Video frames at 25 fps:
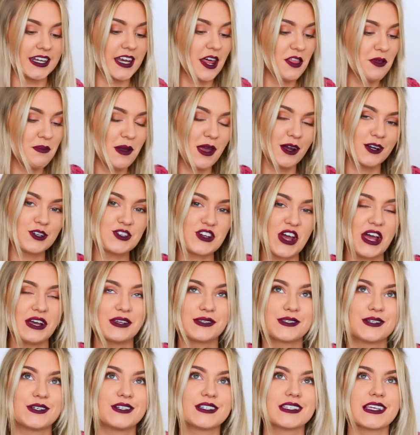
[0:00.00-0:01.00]
Another pair of
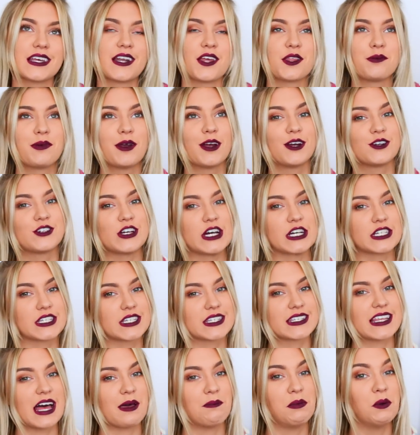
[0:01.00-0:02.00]
trousers, another pair of
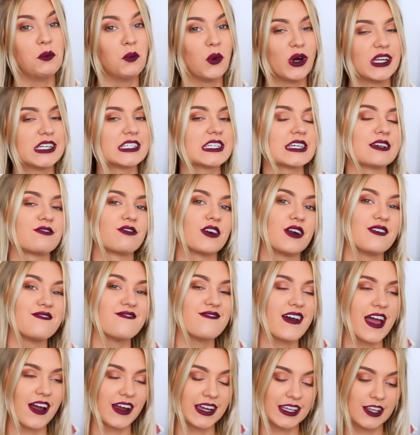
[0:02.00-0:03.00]
trousers that I've been wanting for a
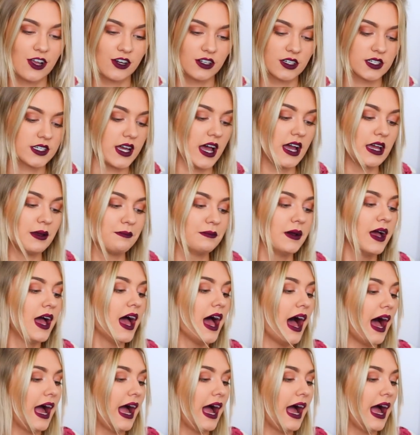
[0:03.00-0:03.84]
very long time.